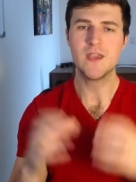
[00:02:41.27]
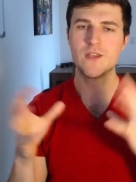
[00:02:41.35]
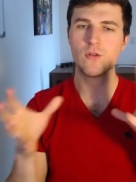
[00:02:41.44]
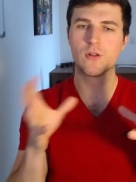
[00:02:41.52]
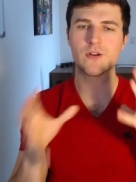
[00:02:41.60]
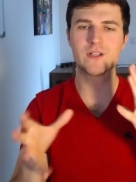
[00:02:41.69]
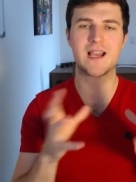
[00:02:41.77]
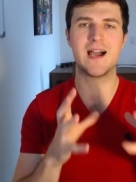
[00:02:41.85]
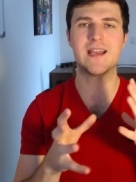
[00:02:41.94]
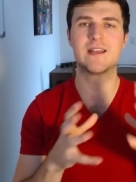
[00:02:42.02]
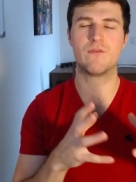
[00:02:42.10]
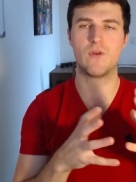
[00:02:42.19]
You learned
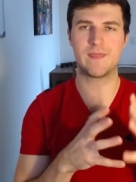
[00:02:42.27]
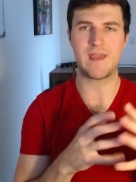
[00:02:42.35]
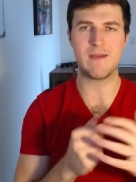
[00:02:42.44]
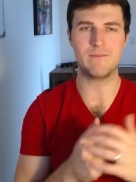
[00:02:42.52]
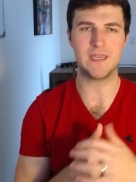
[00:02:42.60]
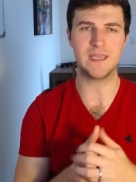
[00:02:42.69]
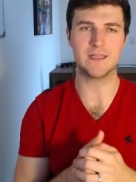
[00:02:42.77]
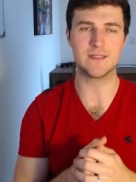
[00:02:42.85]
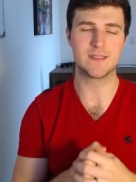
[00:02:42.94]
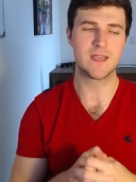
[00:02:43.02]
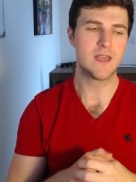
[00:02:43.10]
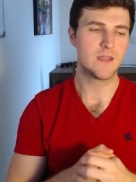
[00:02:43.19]
kind of what that
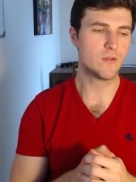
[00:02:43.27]
means.